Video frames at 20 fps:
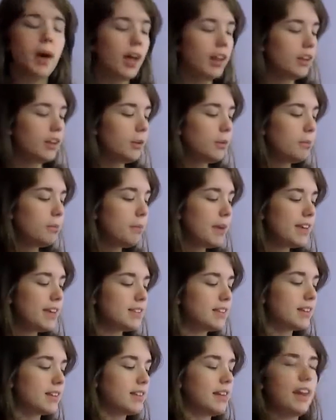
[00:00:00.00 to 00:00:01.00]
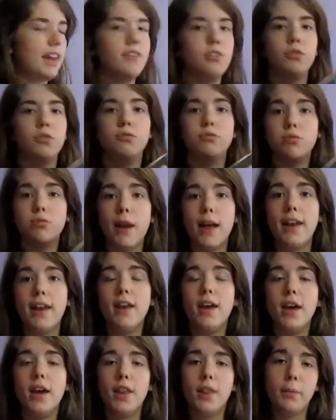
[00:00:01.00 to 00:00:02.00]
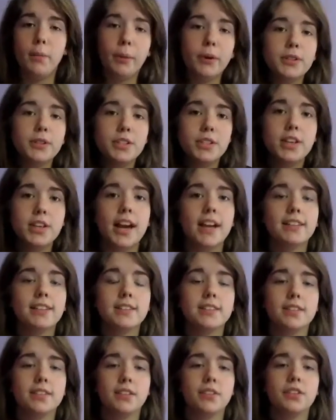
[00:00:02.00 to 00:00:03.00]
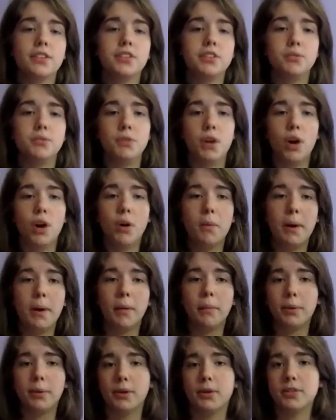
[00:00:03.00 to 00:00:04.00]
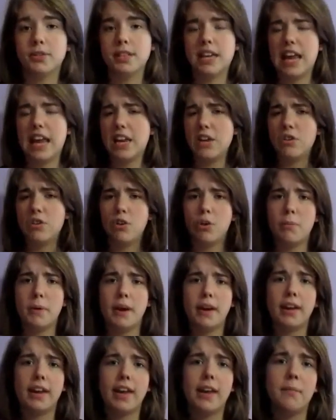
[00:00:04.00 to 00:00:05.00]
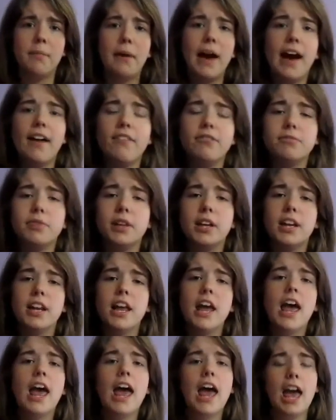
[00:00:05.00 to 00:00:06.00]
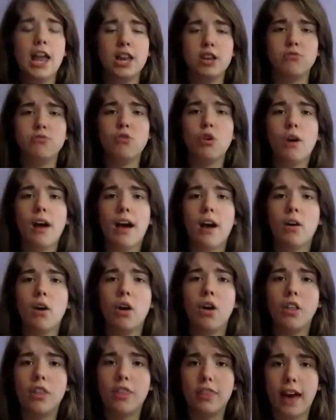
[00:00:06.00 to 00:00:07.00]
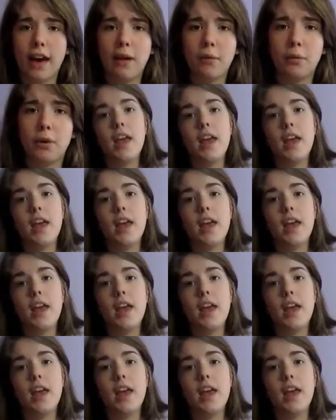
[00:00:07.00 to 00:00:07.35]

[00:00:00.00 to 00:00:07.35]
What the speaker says: basically, if you've read the Percy Jackson series, you know about Percy and you know about Camp Half-Blood, and you know how all of that works.